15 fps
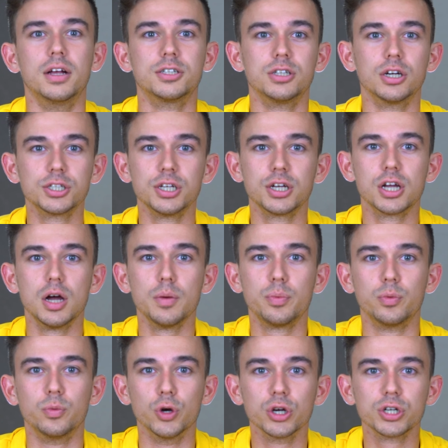A suction
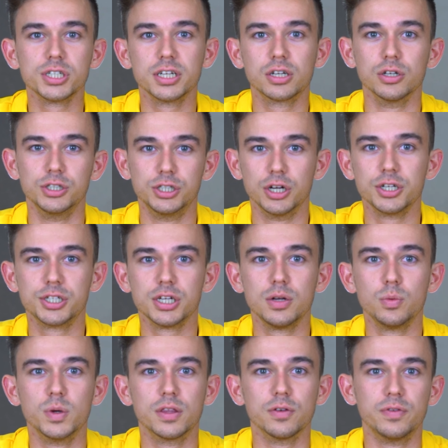cup works in
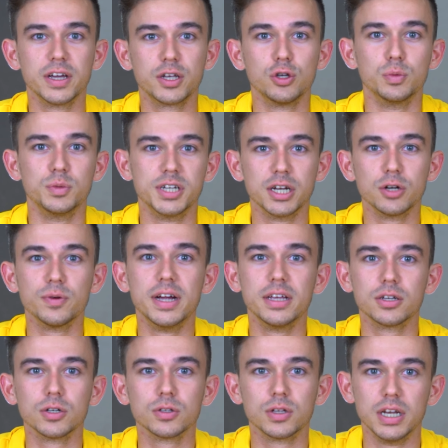conjunction with a vacuum
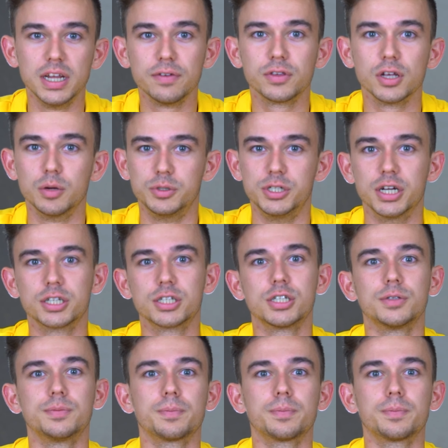generator to lift objects.